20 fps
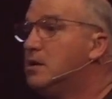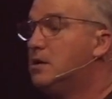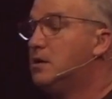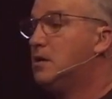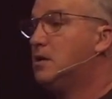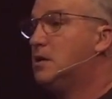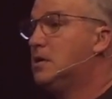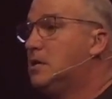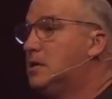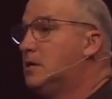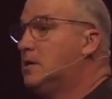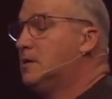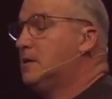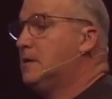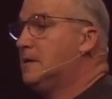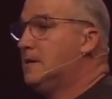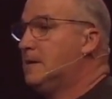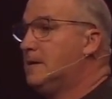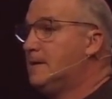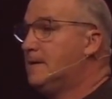
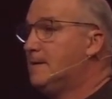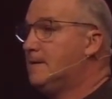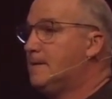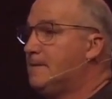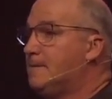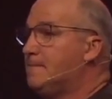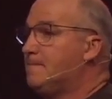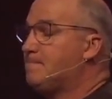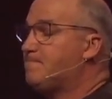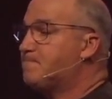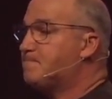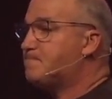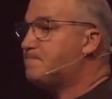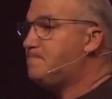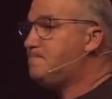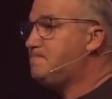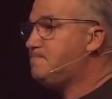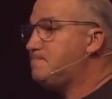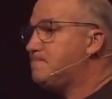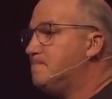
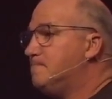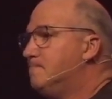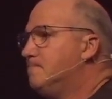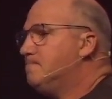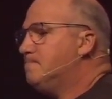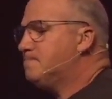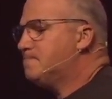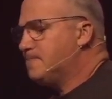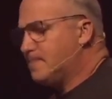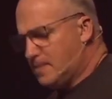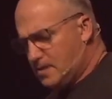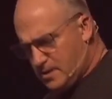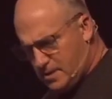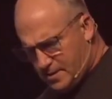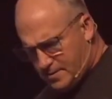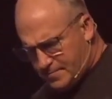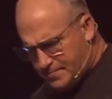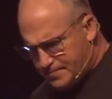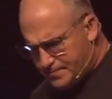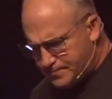
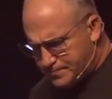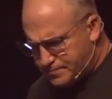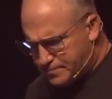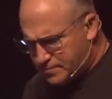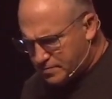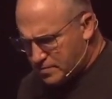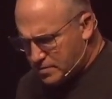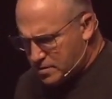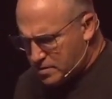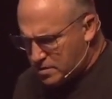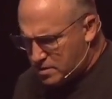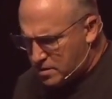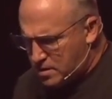(no one is talking)